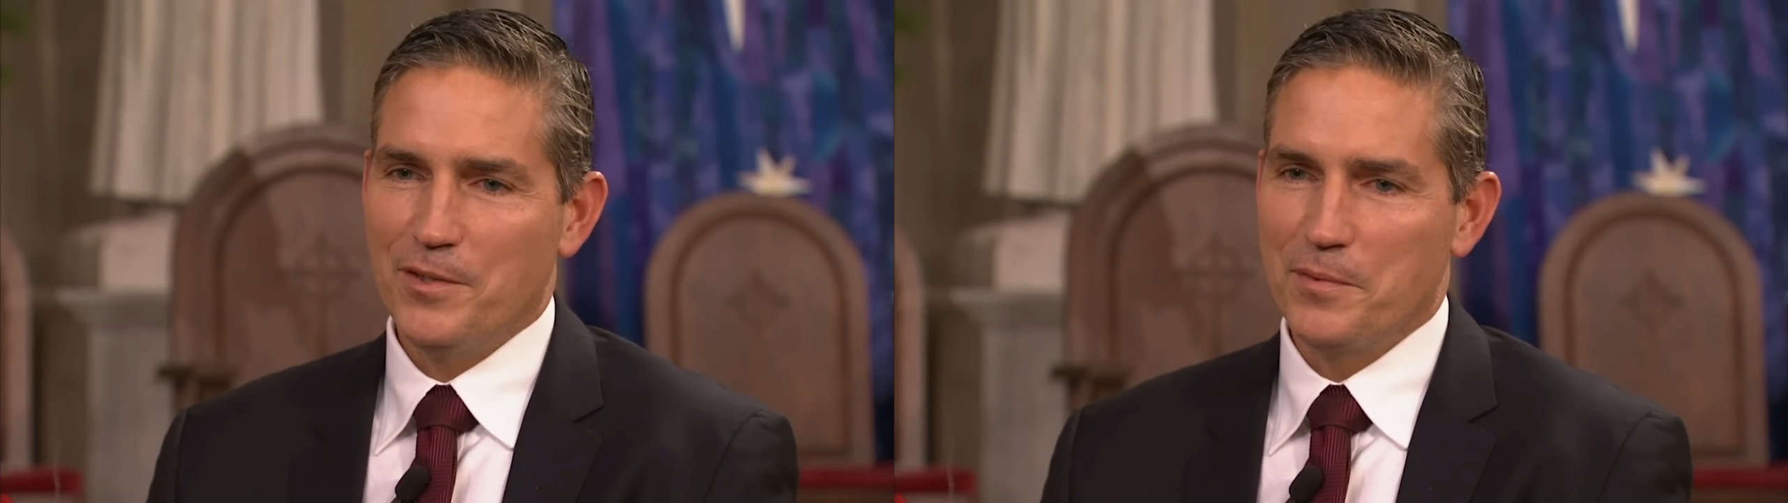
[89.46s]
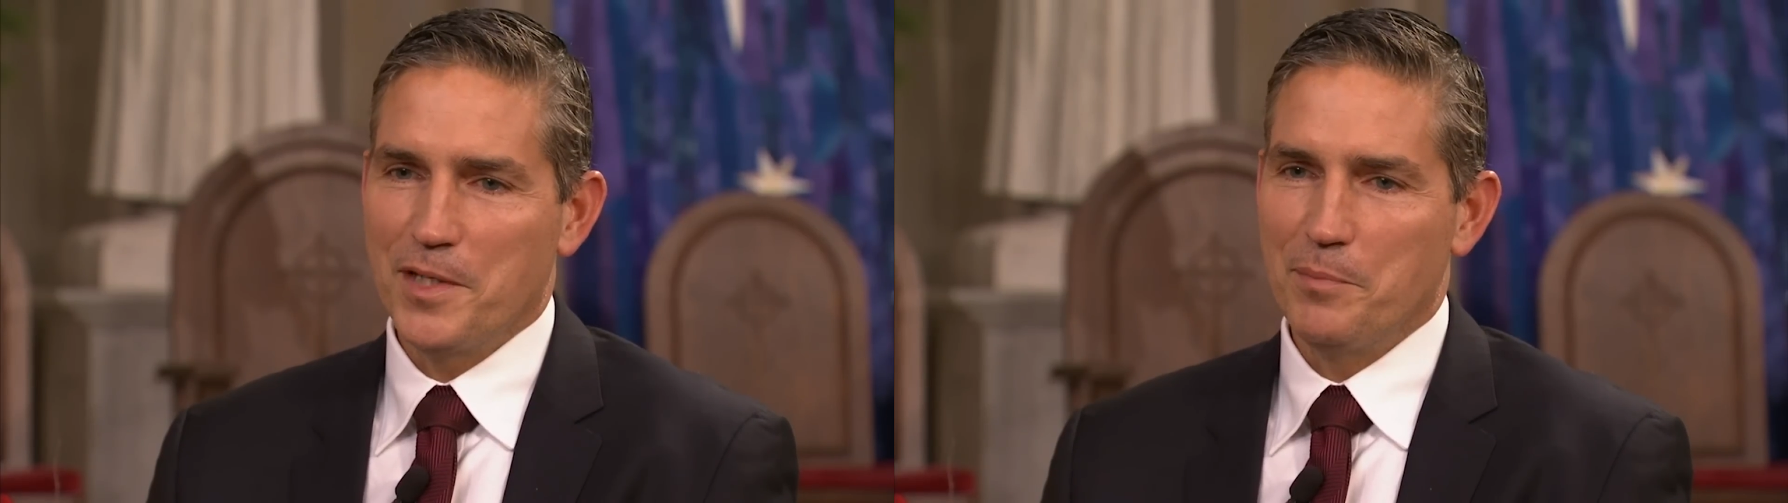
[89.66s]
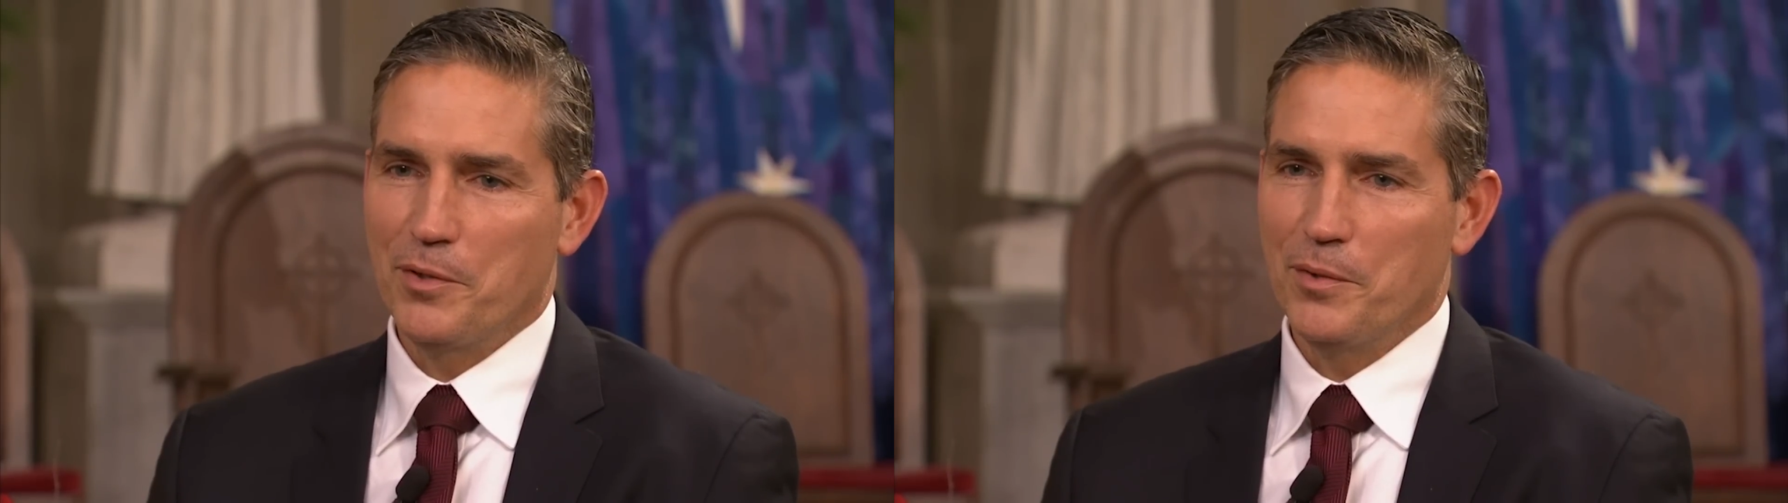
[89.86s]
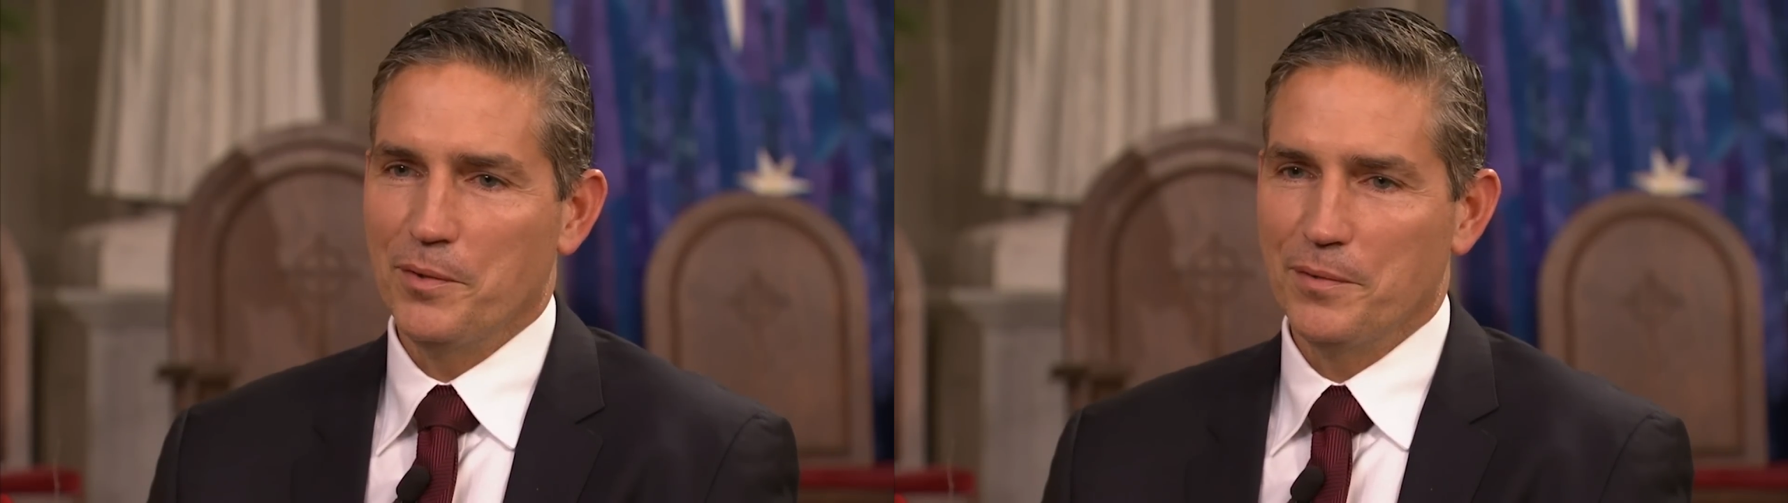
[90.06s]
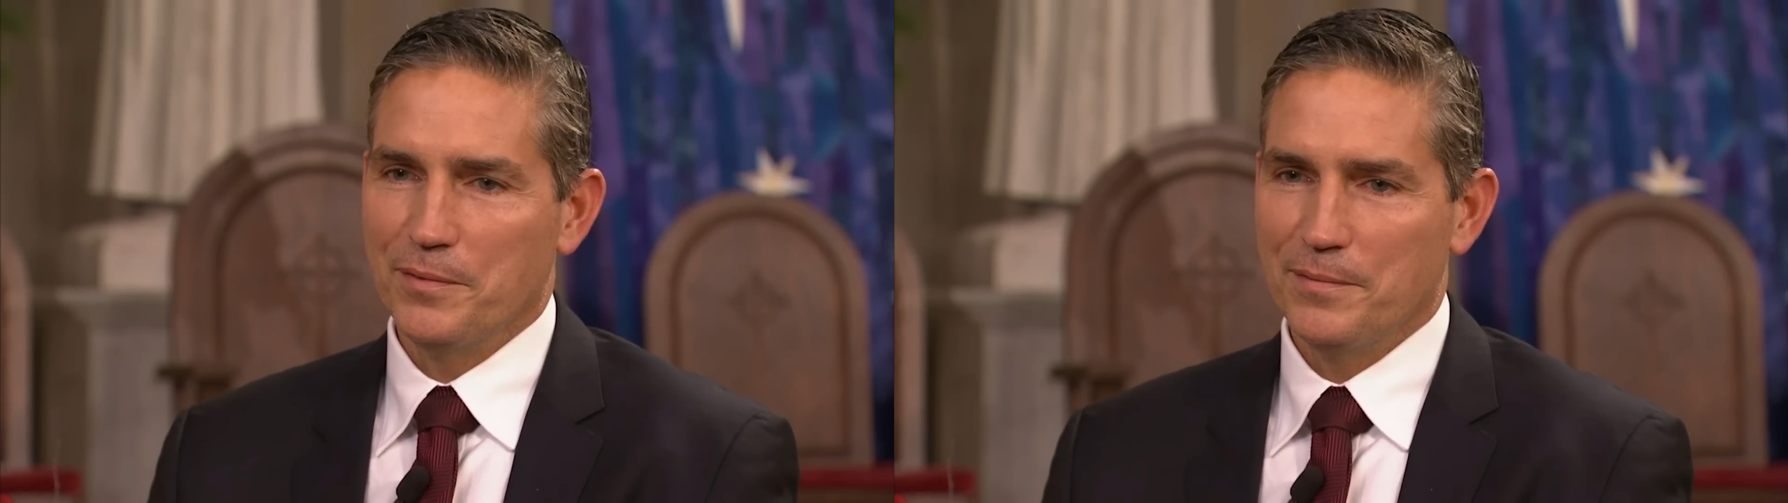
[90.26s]

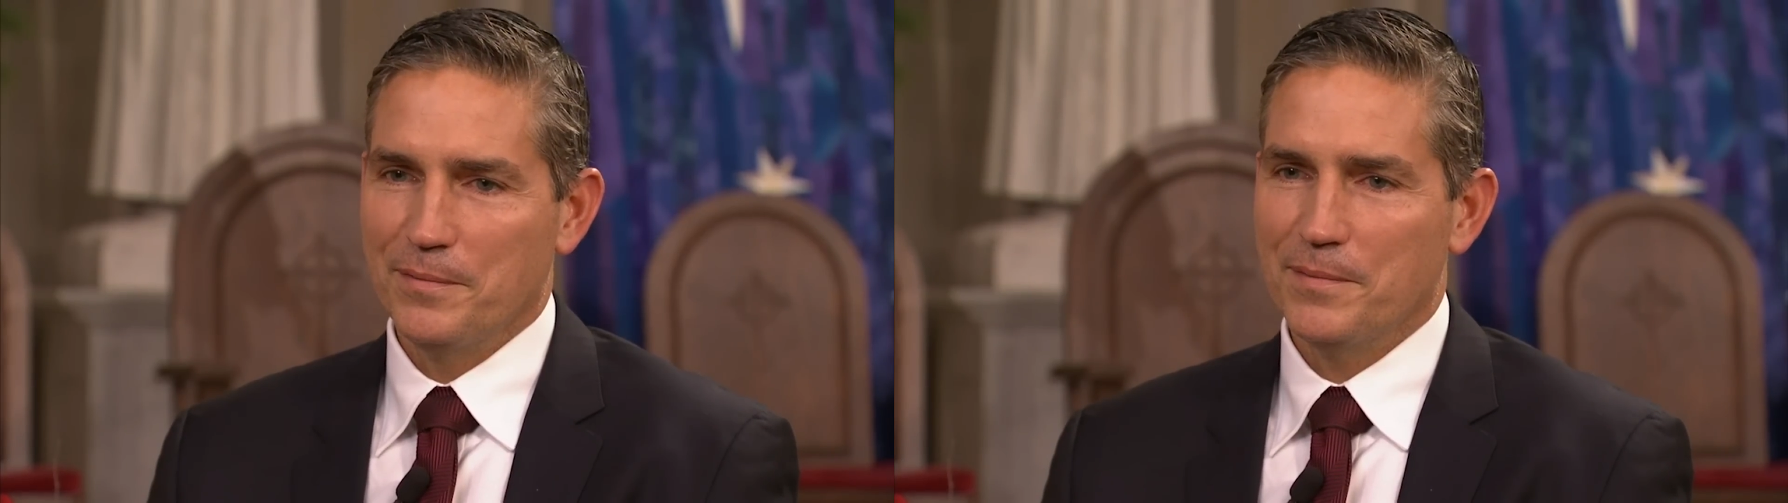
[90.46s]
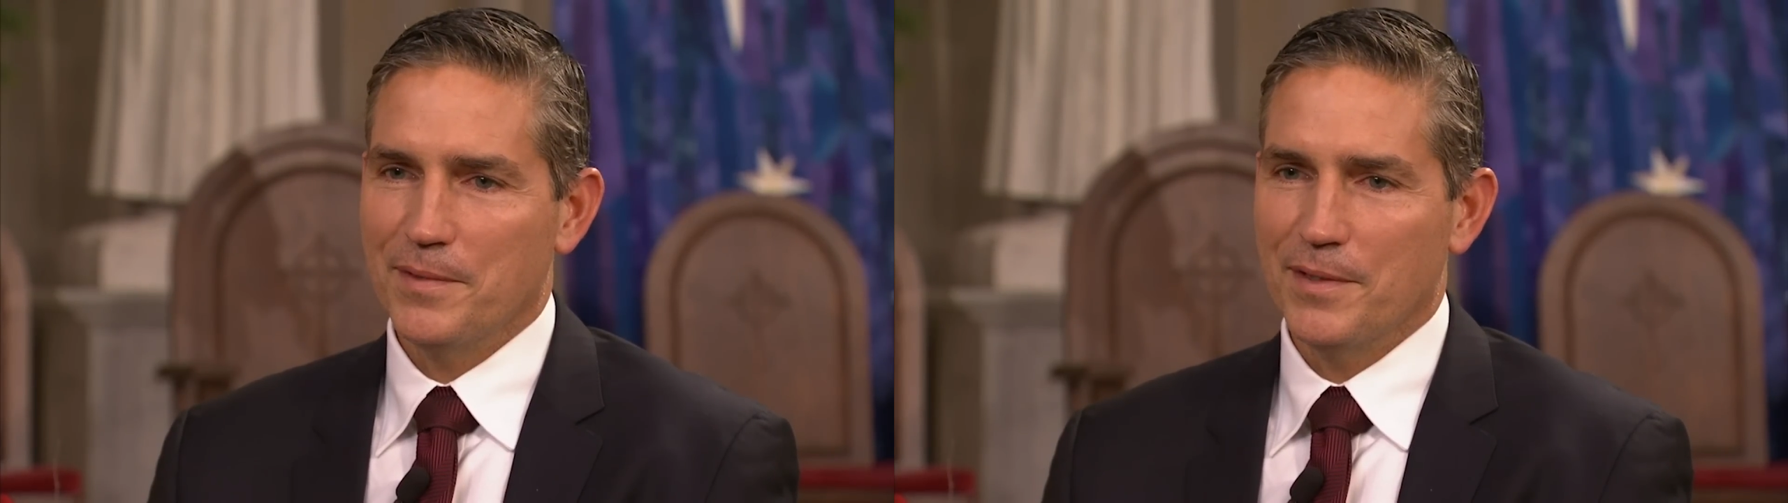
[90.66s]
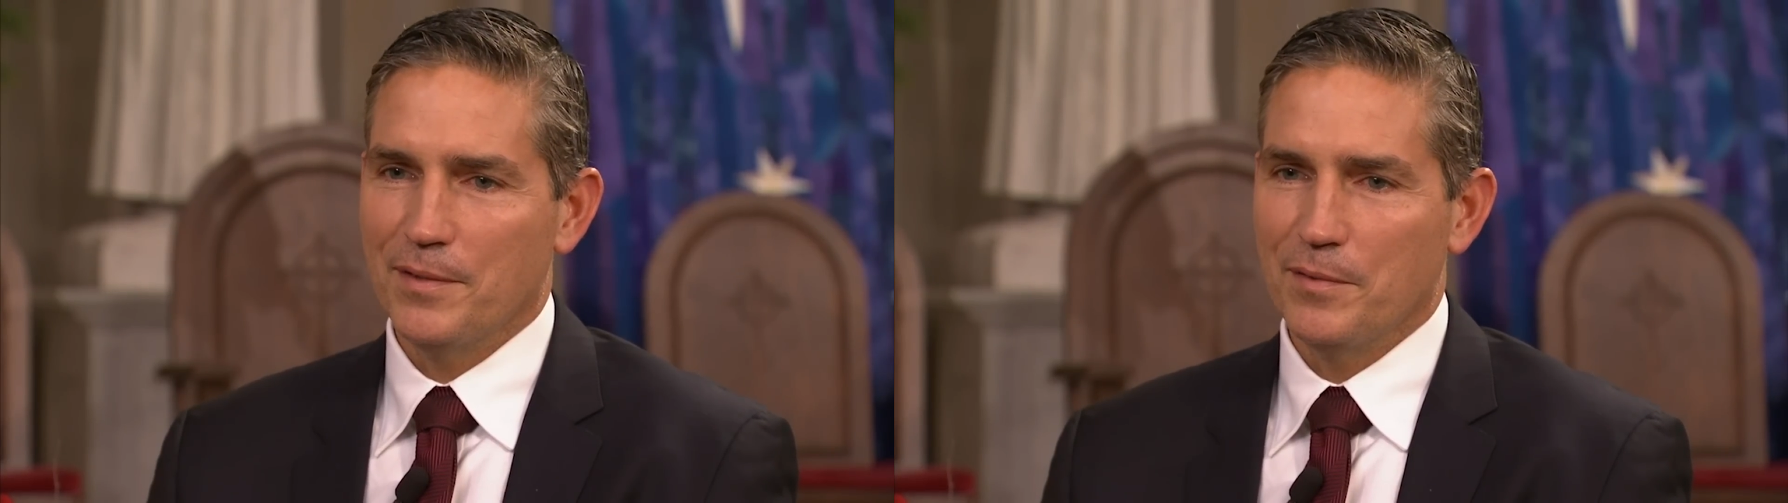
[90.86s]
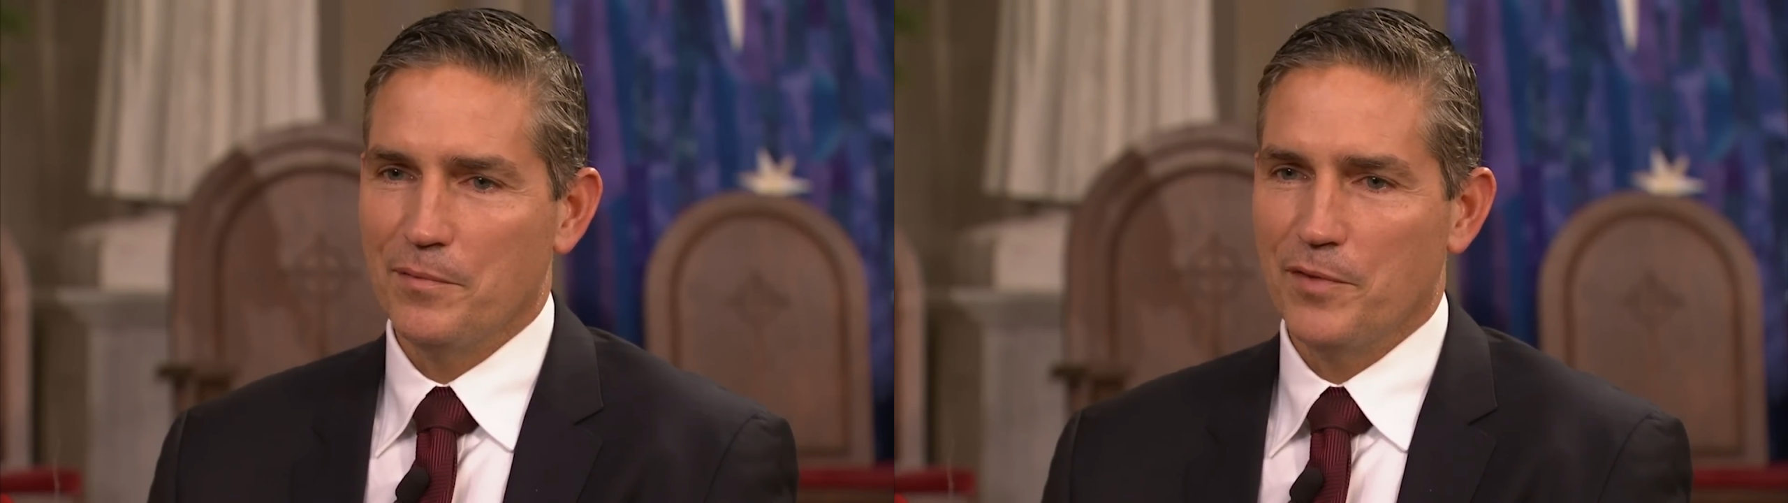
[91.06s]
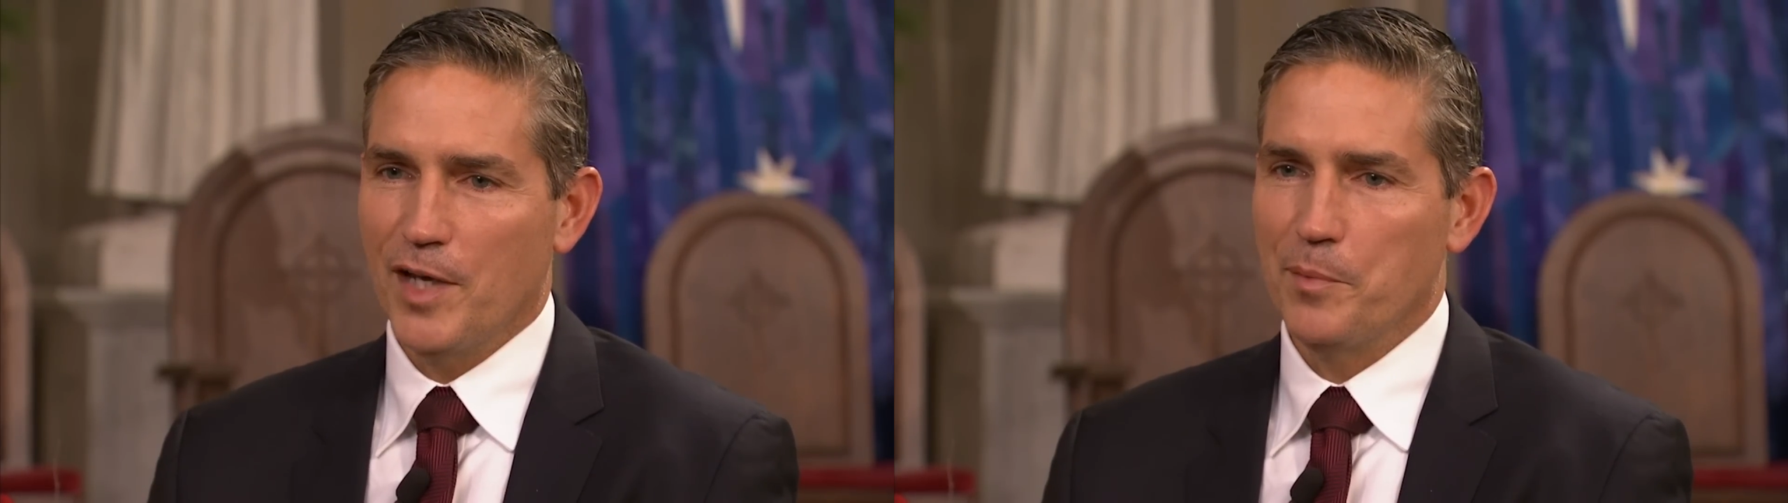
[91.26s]
Typical
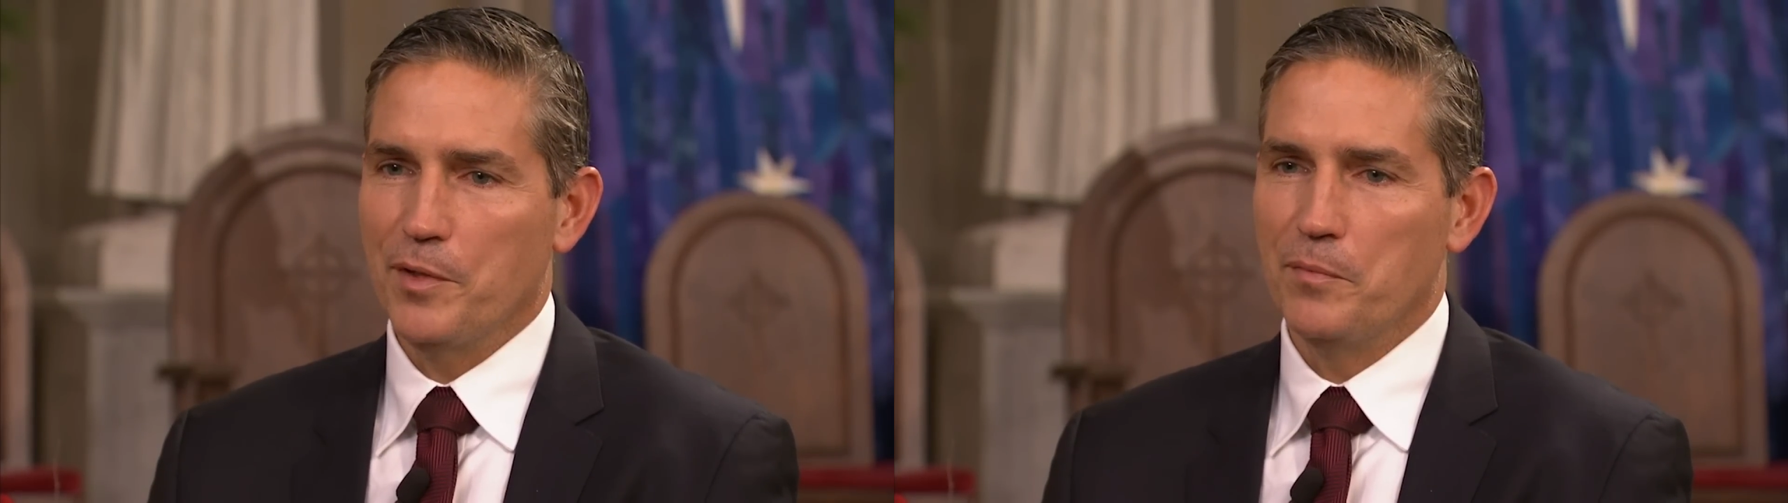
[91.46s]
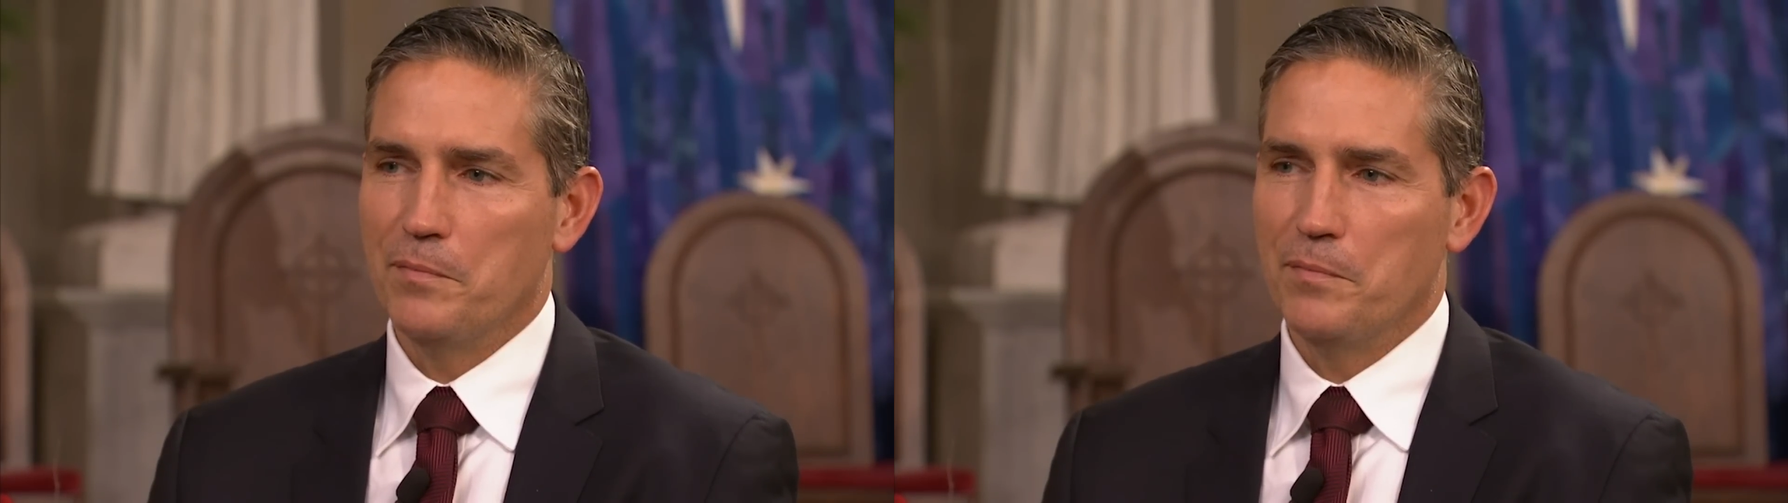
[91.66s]
family,